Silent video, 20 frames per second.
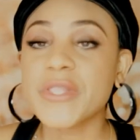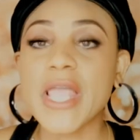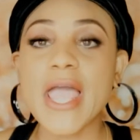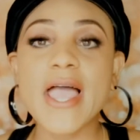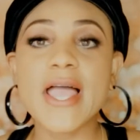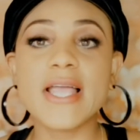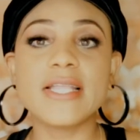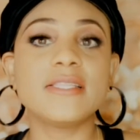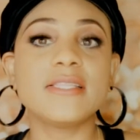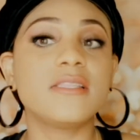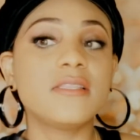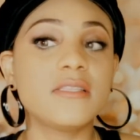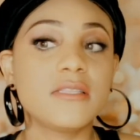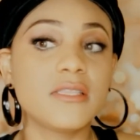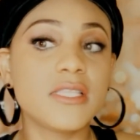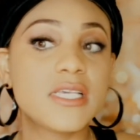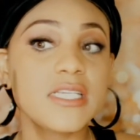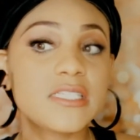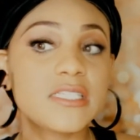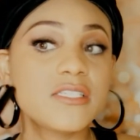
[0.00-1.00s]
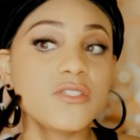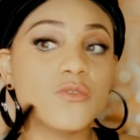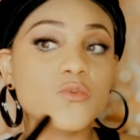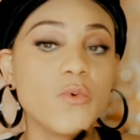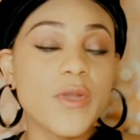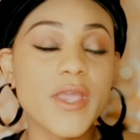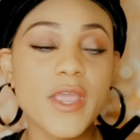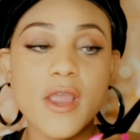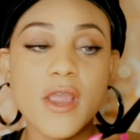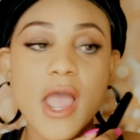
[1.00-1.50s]
And this
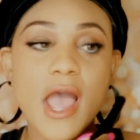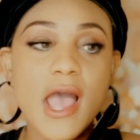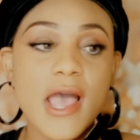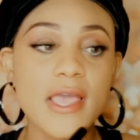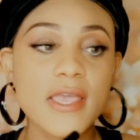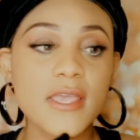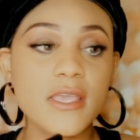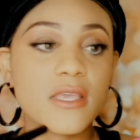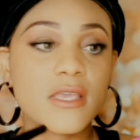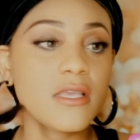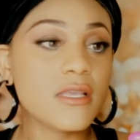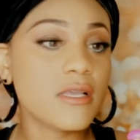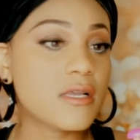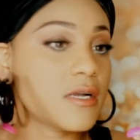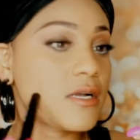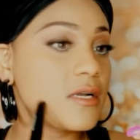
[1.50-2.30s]
is where I